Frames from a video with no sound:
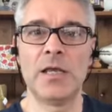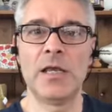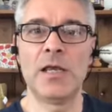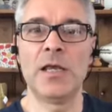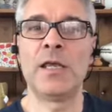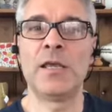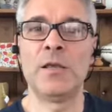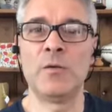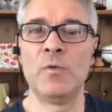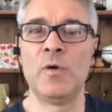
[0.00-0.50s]

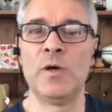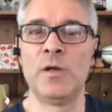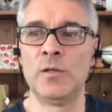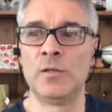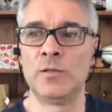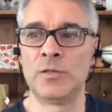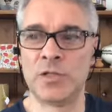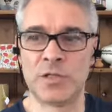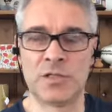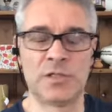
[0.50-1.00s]
he will
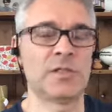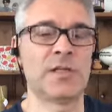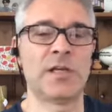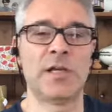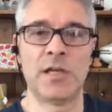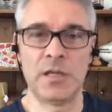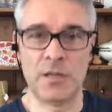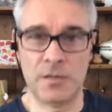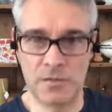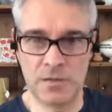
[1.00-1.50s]
just
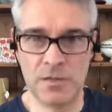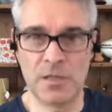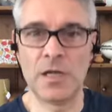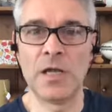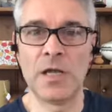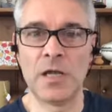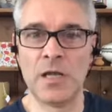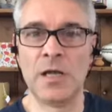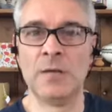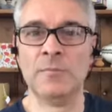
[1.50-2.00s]
say,
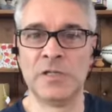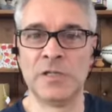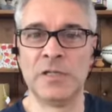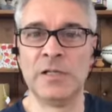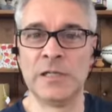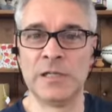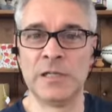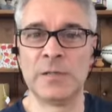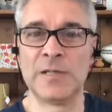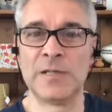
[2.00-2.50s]
I'm
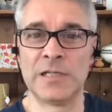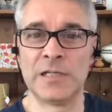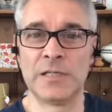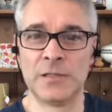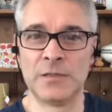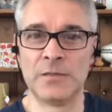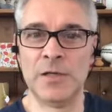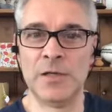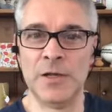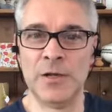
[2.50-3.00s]
dealing with this,
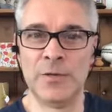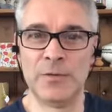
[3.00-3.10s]
you know.